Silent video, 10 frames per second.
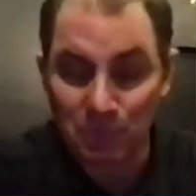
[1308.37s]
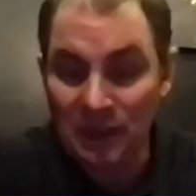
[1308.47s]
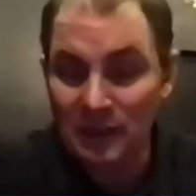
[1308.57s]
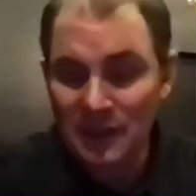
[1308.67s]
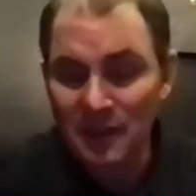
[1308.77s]

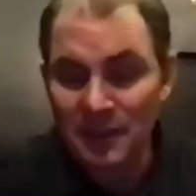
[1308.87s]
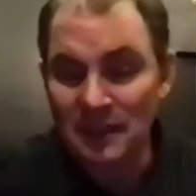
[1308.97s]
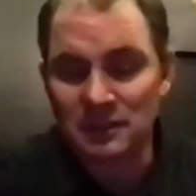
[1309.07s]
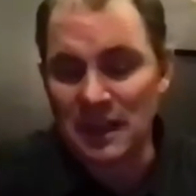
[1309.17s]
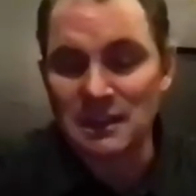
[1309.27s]
But
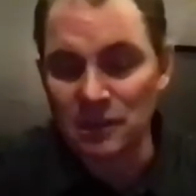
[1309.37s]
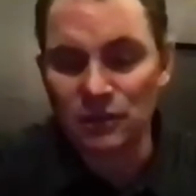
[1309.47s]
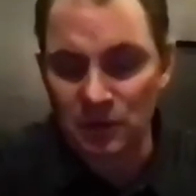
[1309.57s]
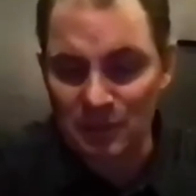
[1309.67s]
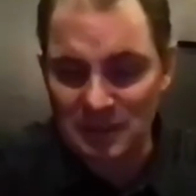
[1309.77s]
so that year
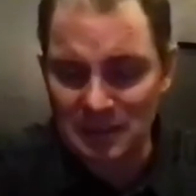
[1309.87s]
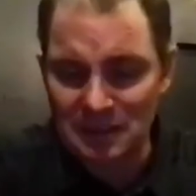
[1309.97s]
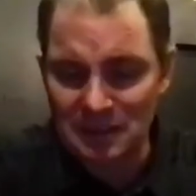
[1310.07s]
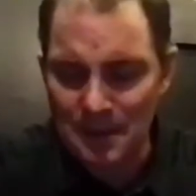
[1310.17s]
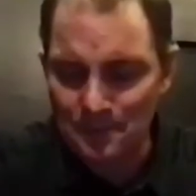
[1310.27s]
that we did
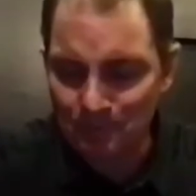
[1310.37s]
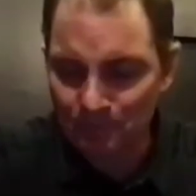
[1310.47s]
that,